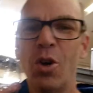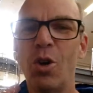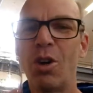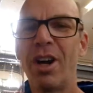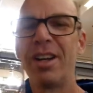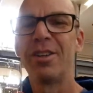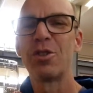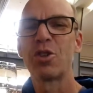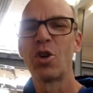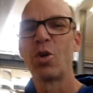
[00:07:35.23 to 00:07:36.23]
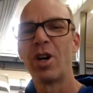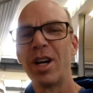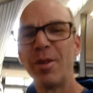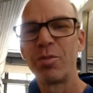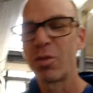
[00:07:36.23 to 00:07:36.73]
All right, so
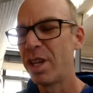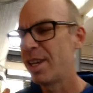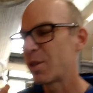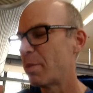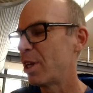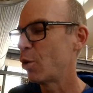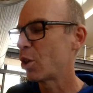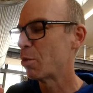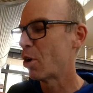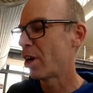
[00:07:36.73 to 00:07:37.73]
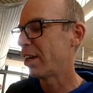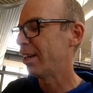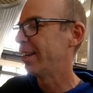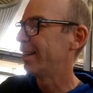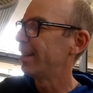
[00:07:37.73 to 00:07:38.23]
here's me with my
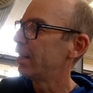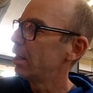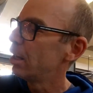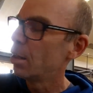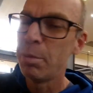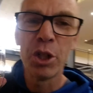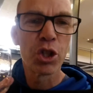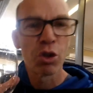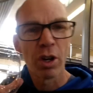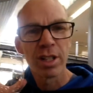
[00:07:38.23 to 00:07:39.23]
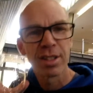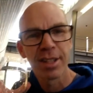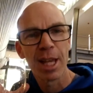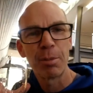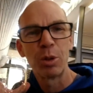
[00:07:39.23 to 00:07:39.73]
miniaturized
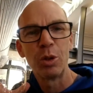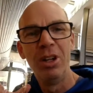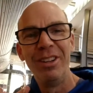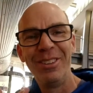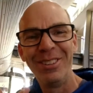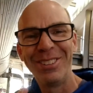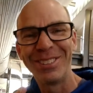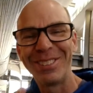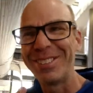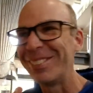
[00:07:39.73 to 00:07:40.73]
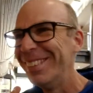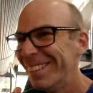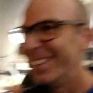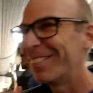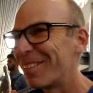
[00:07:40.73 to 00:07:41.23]
sample
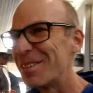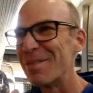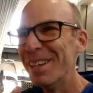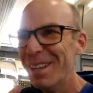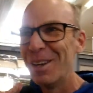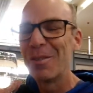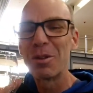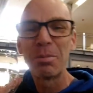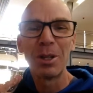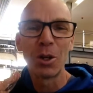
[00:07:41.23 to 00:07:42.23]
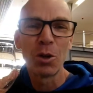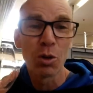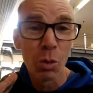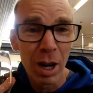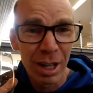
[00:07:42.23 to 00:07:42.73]
of the Pinot
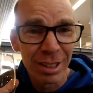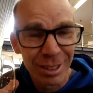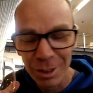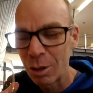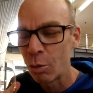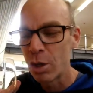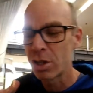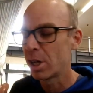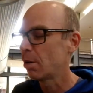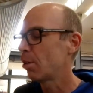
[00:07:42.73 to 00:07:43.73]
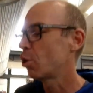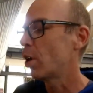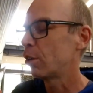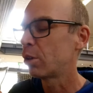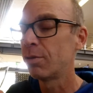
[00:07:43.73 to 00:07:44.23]
Noir, which I'm
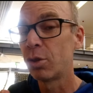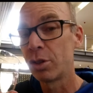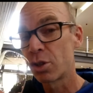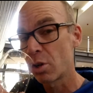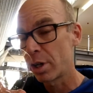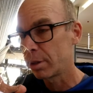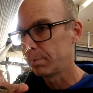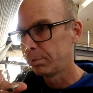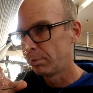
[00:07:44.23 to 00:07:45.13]
quite looking forward to trying.